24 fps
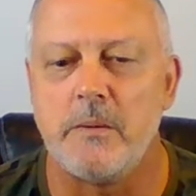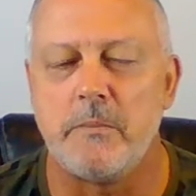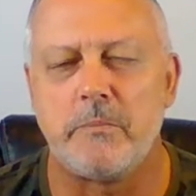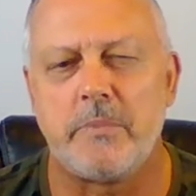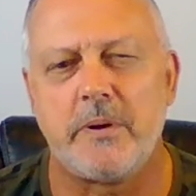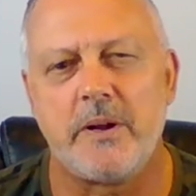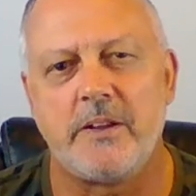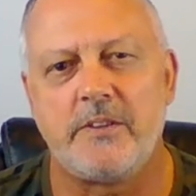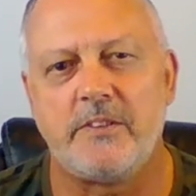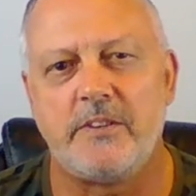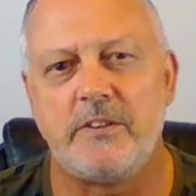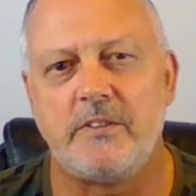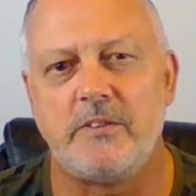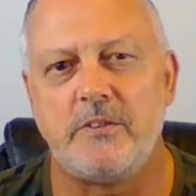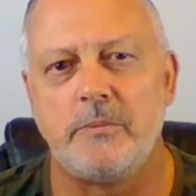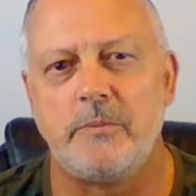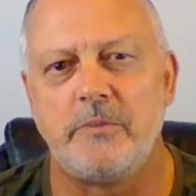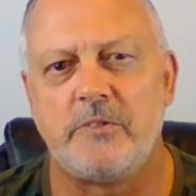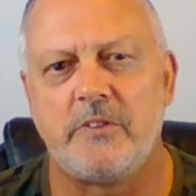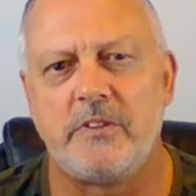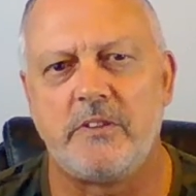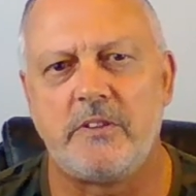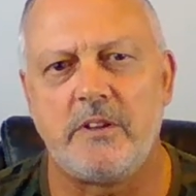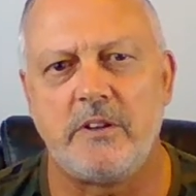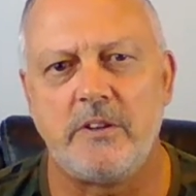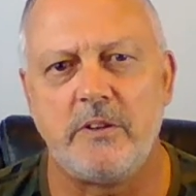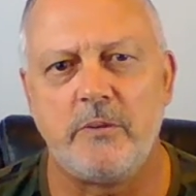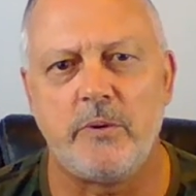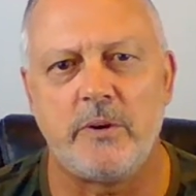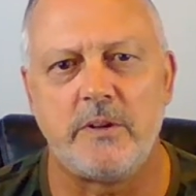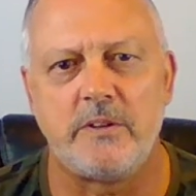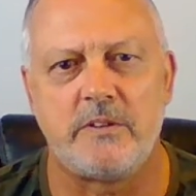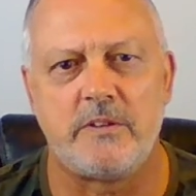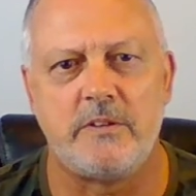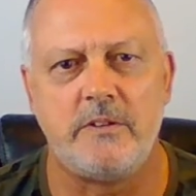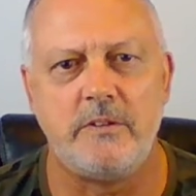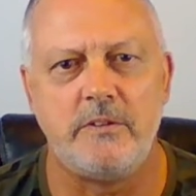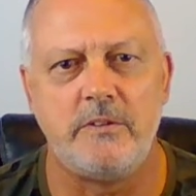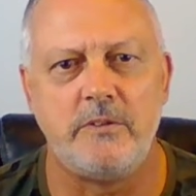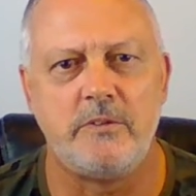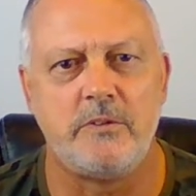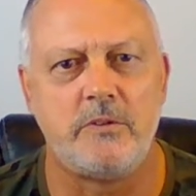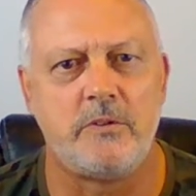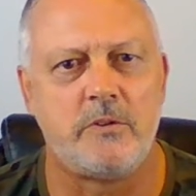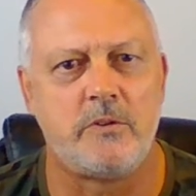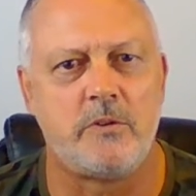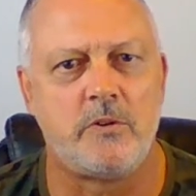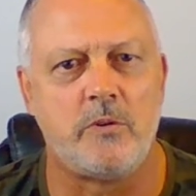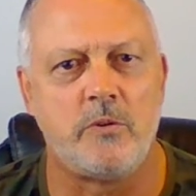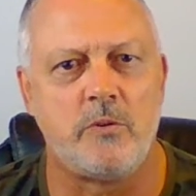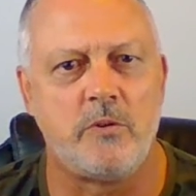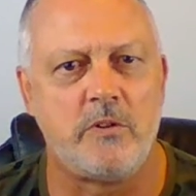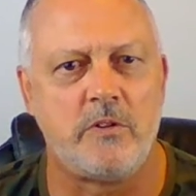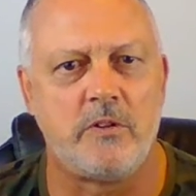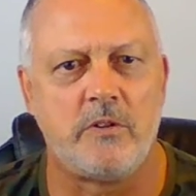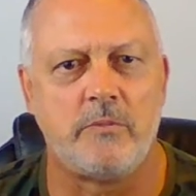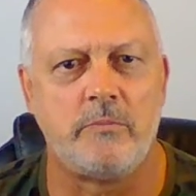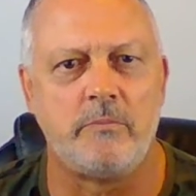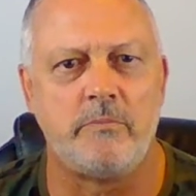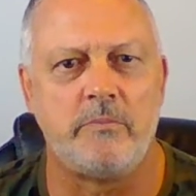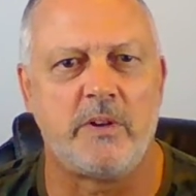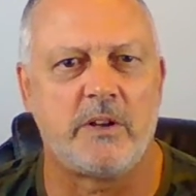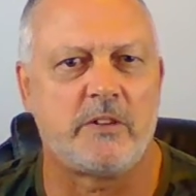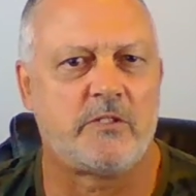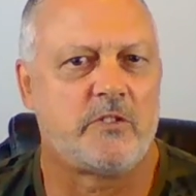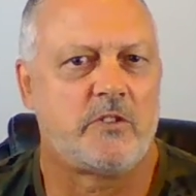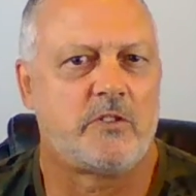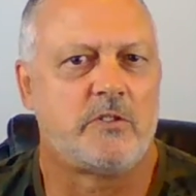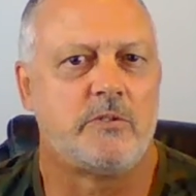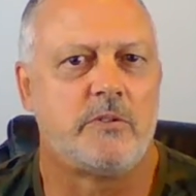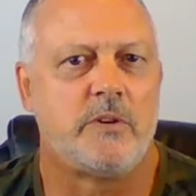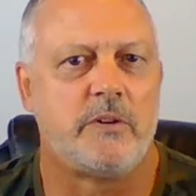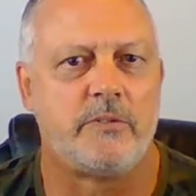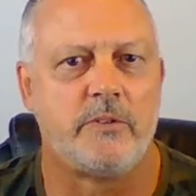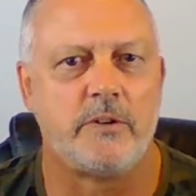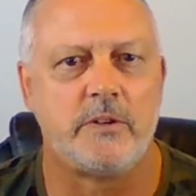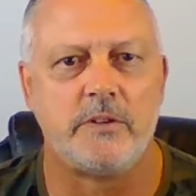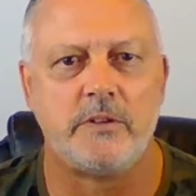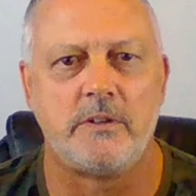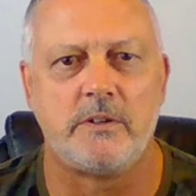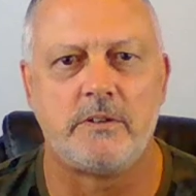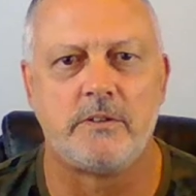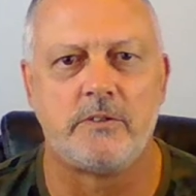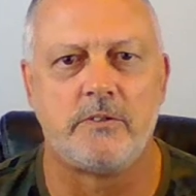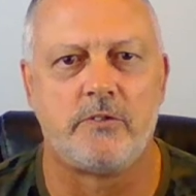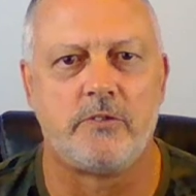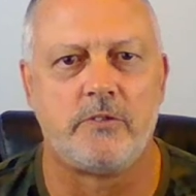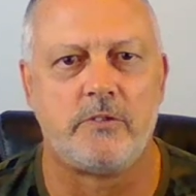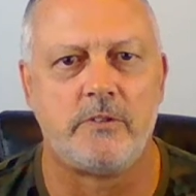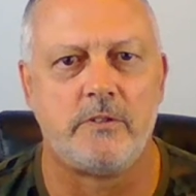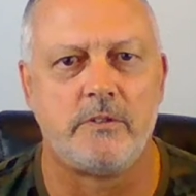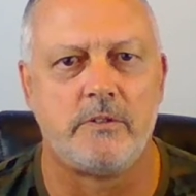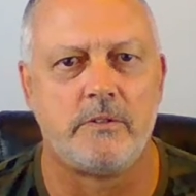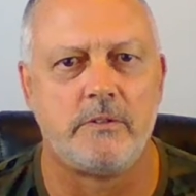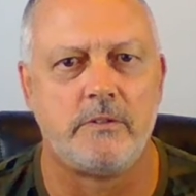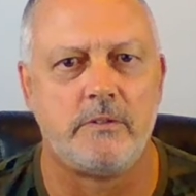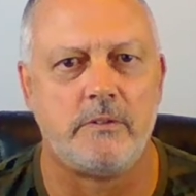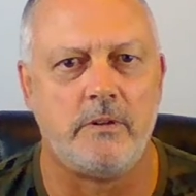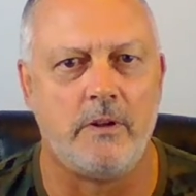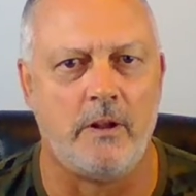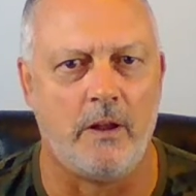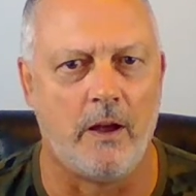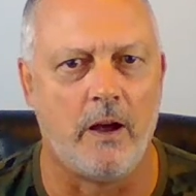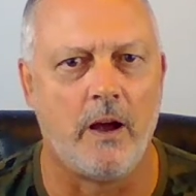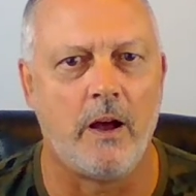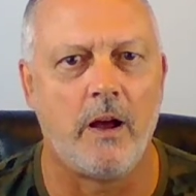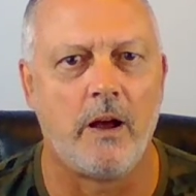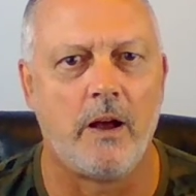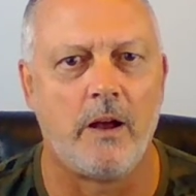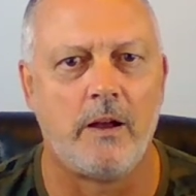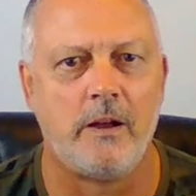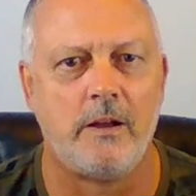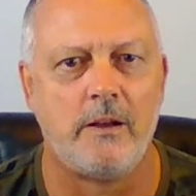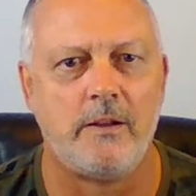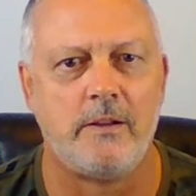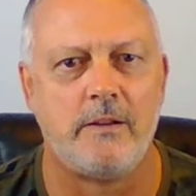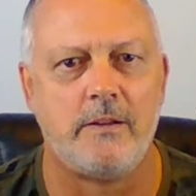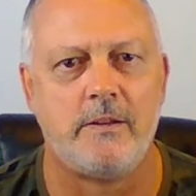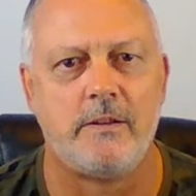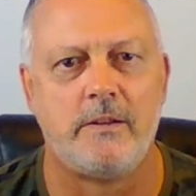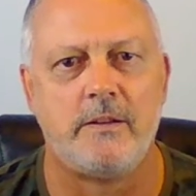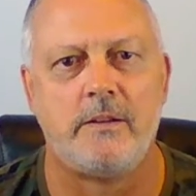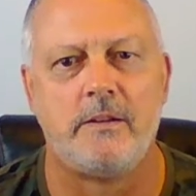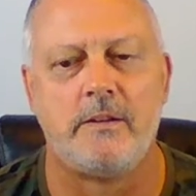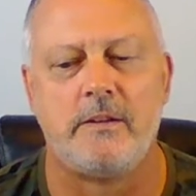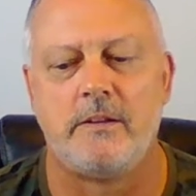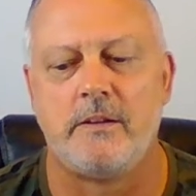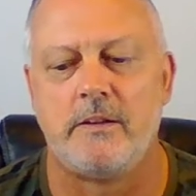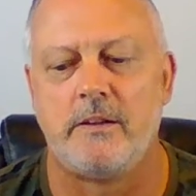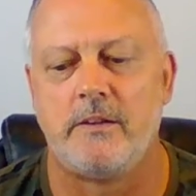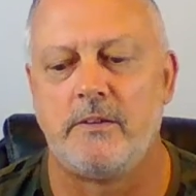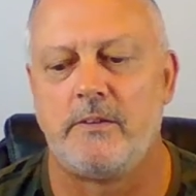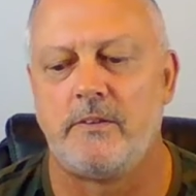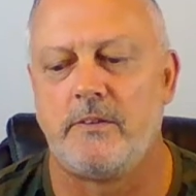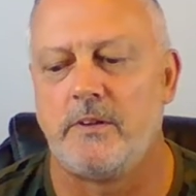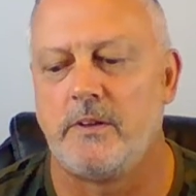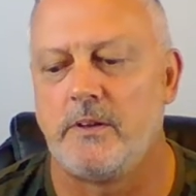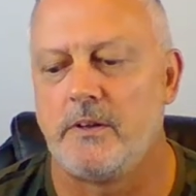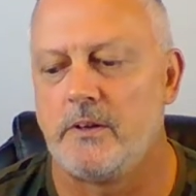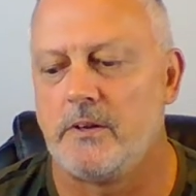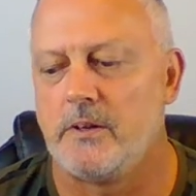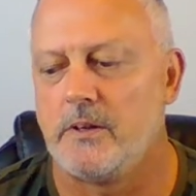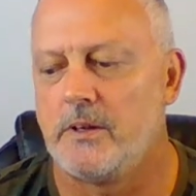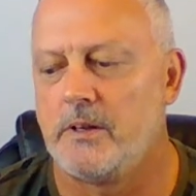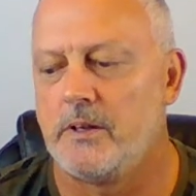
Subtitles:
But I said to him, I said, tell you what, do you go to the Mexico ever? He goes, yeah. I said,